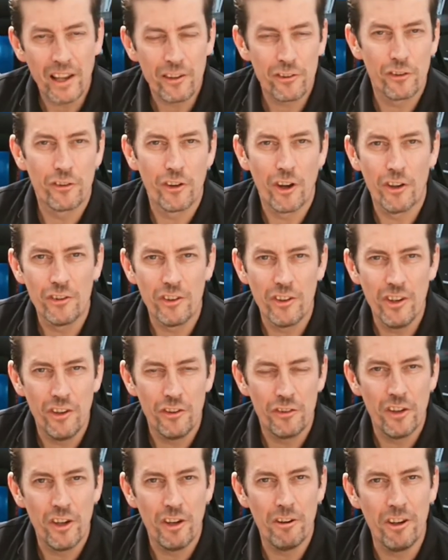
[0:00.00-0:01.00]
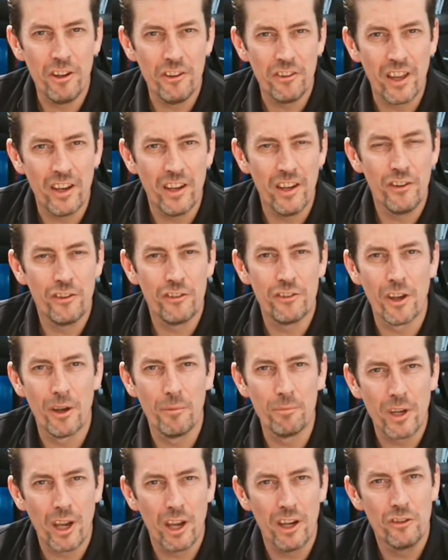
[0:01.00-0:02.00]
exercise in this series then is
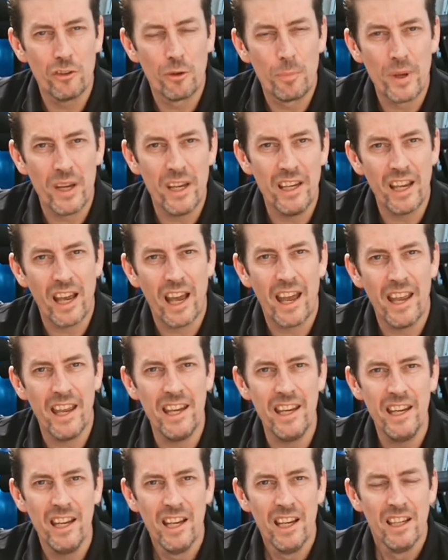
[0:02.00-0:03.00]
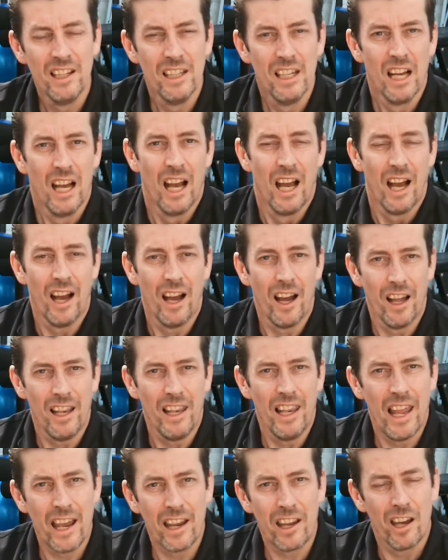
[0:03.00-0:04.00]
going to be a
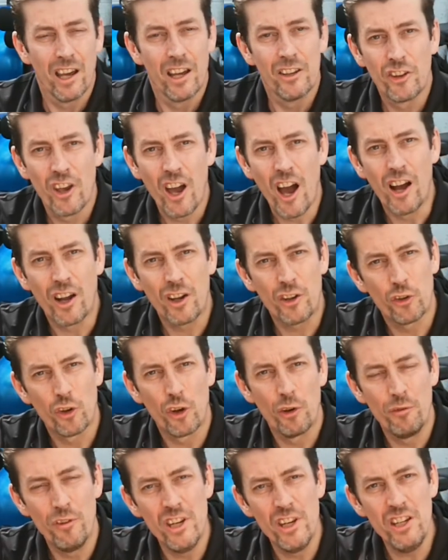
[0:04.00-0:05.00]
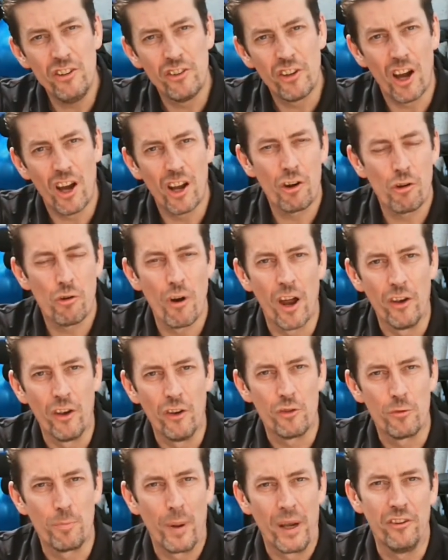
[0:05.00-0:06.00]
leg tuck, sort of knee tuck
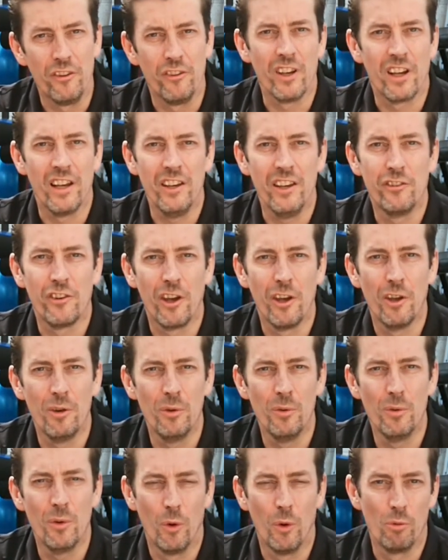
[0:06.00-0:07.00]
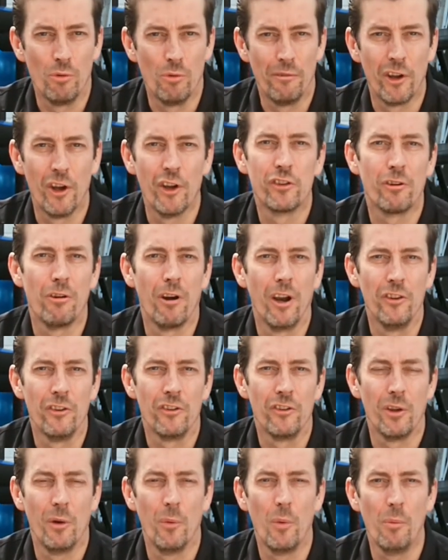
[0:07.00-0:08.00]
crunch basically, or reverse
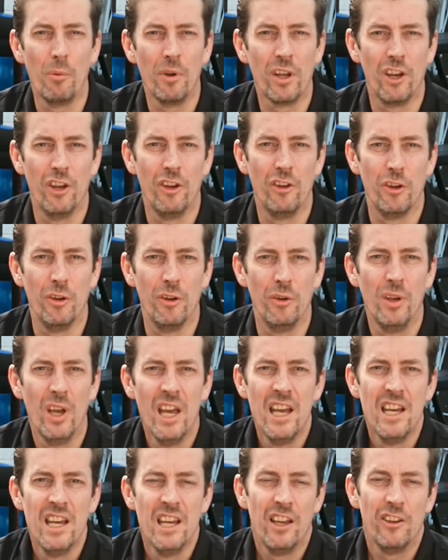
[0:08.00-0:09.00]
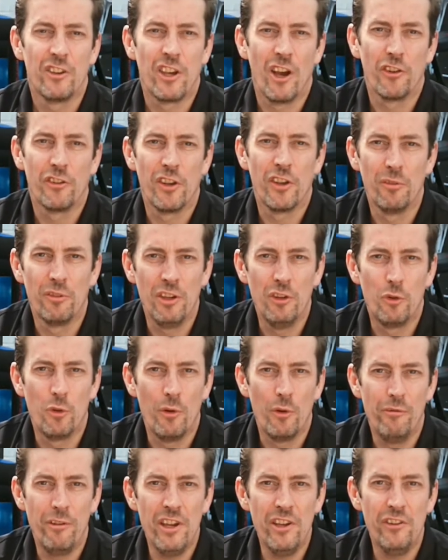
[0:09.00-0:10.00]
crunch. So what we're going to do is get ourselves into
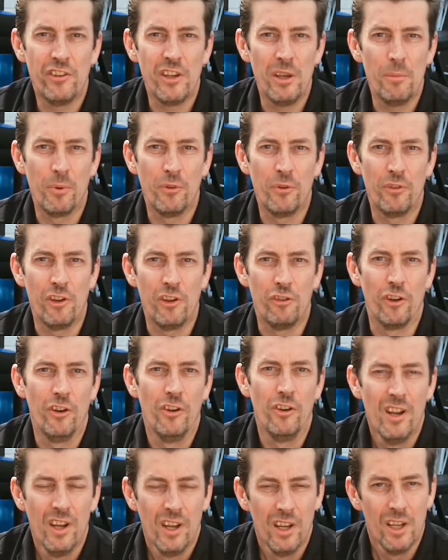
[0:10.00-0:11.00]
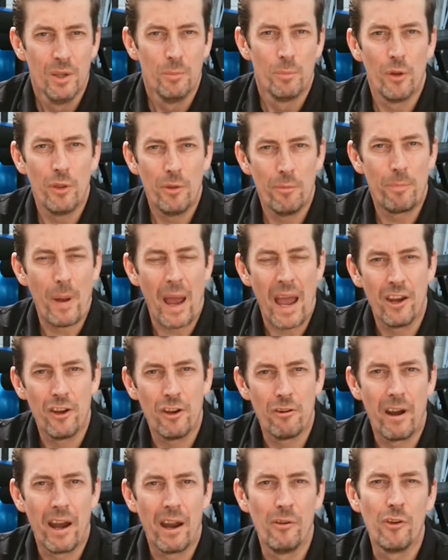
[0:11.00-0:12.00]
a V-sit position, put the
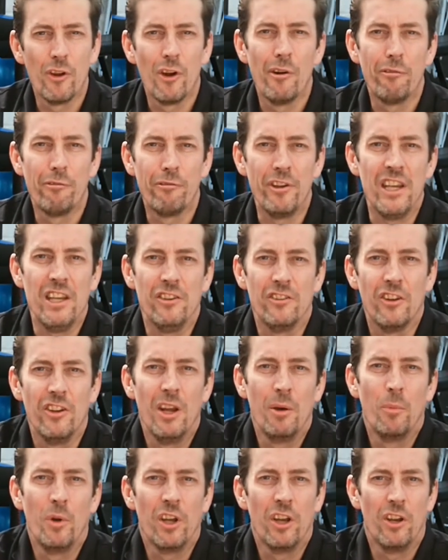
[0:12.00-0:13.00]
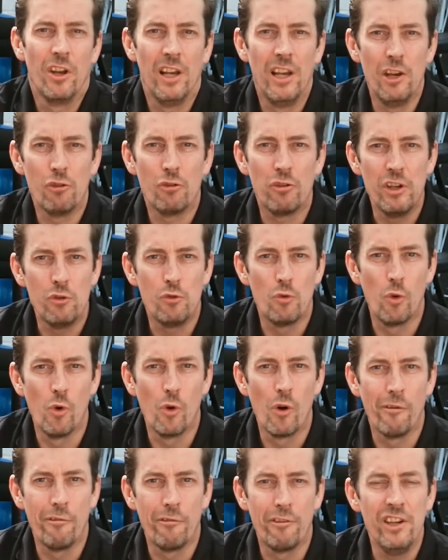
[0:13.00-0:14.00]
band around our feet, and then we're going to literally
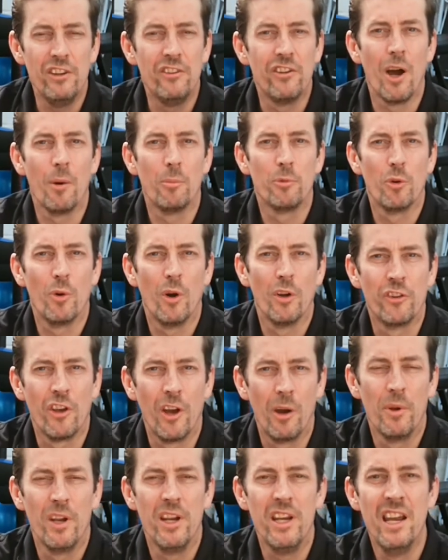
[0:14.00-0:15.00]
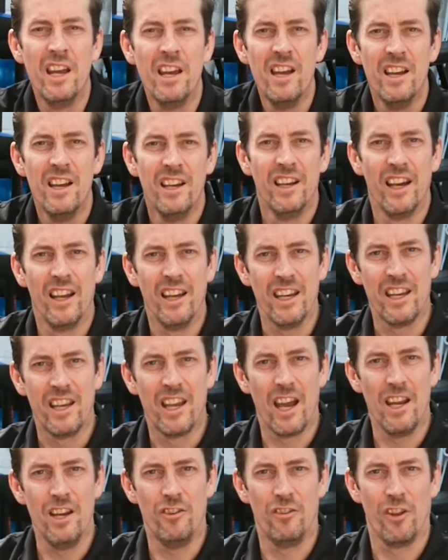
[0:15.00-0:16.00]
draw our feet up to our tummy and
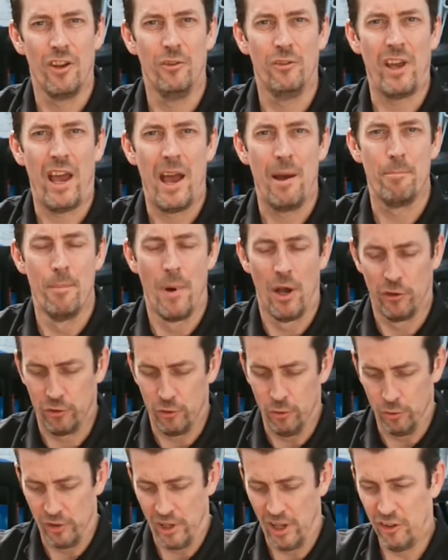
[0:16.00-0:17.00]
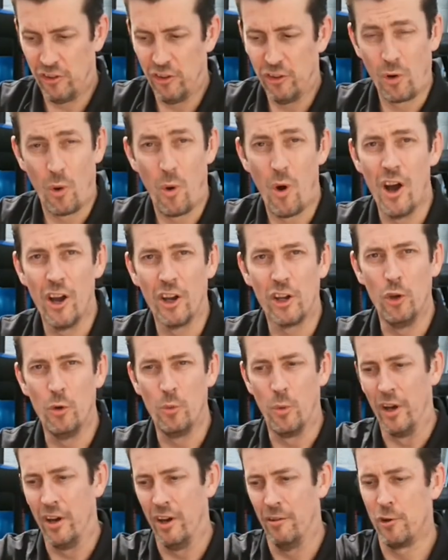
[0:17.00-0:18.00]
engage those ab muscles. Now this is quite a good
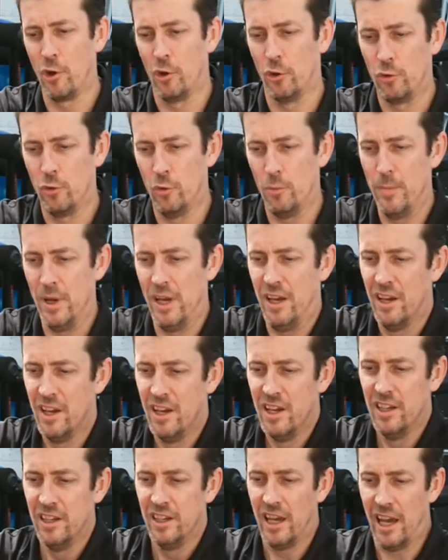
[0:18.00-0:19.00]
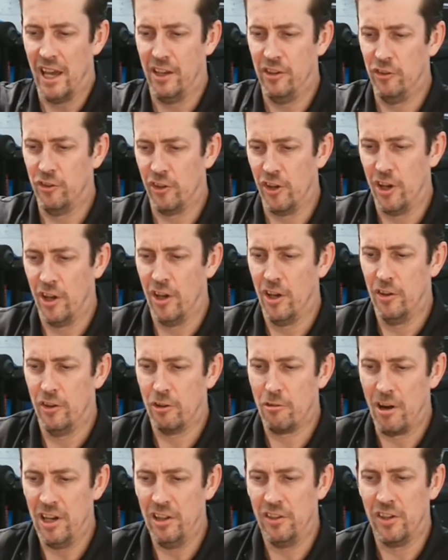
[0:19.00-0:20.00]
one, I've got to admit. And the
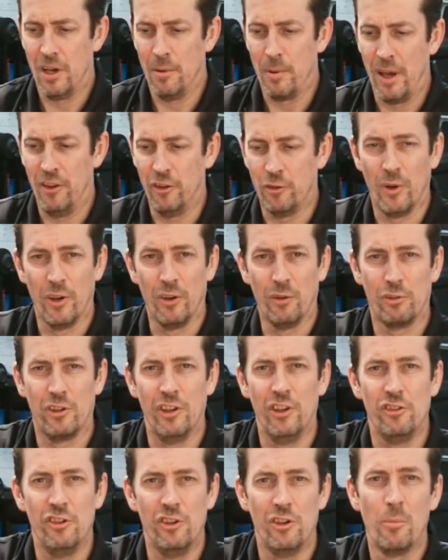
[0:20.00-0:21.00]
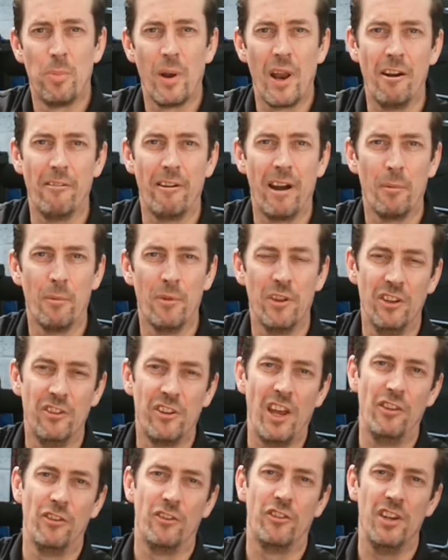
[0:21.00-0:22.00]
great thing about this one obviously is you can play around with the
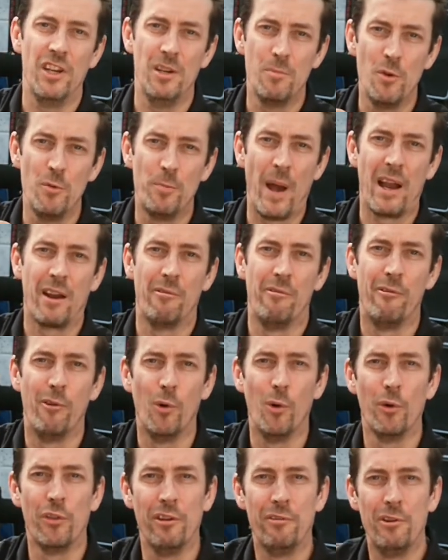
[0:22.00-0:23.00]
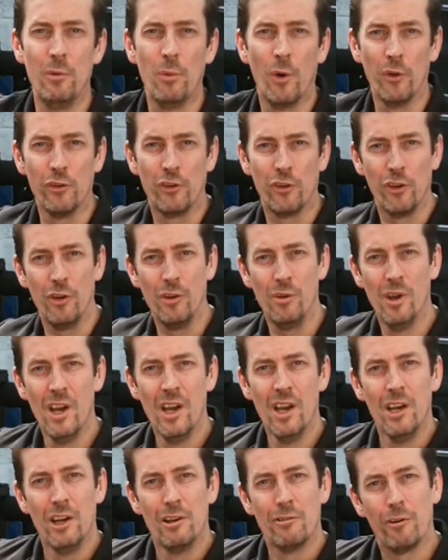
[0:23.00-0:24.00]
intensity, move back and forth if you want to
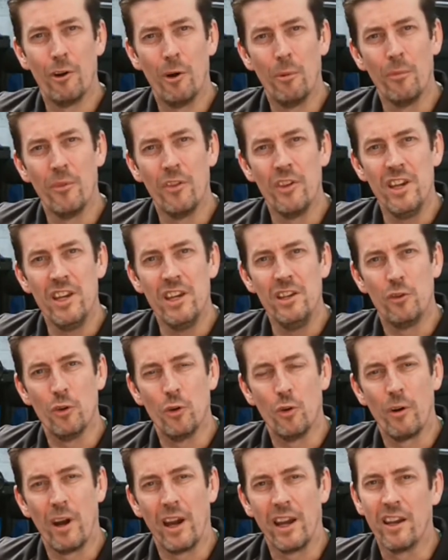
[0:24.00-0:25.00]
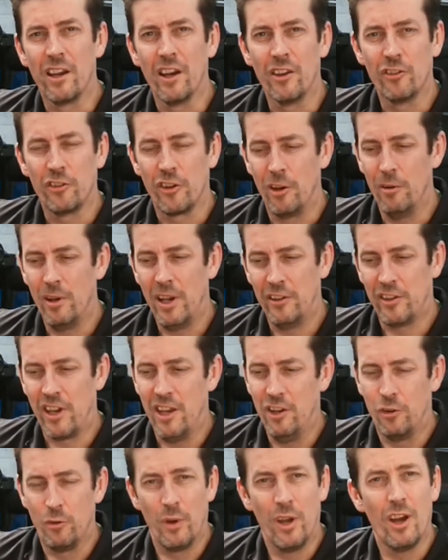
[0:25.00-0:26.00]
from the door anchor. So let's
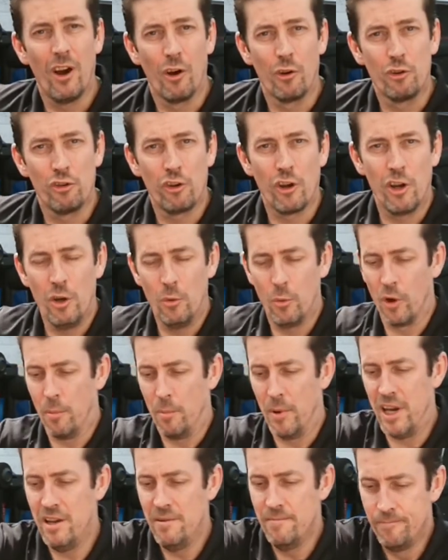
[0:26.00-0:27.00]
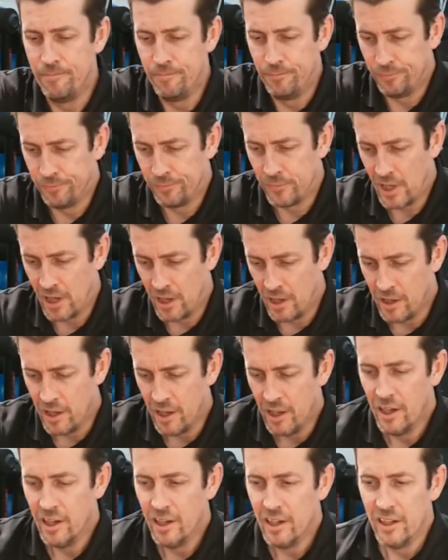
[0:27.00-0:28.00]
get into it, I'll show you what I mean,
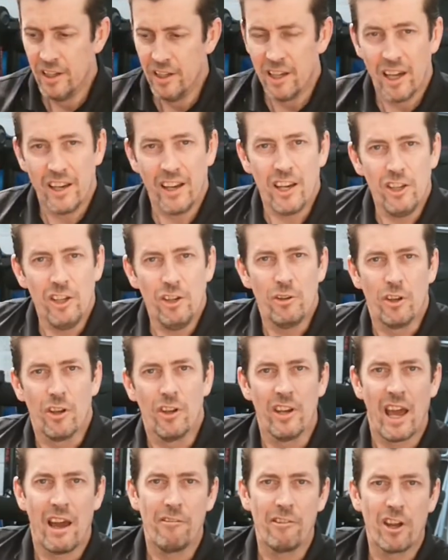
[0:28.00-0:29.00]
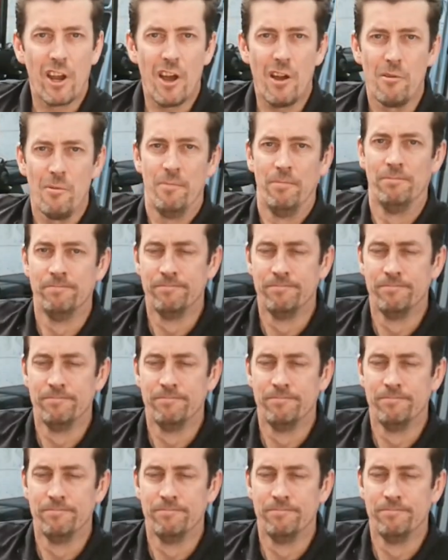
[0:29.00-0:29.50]
and then you can have a go.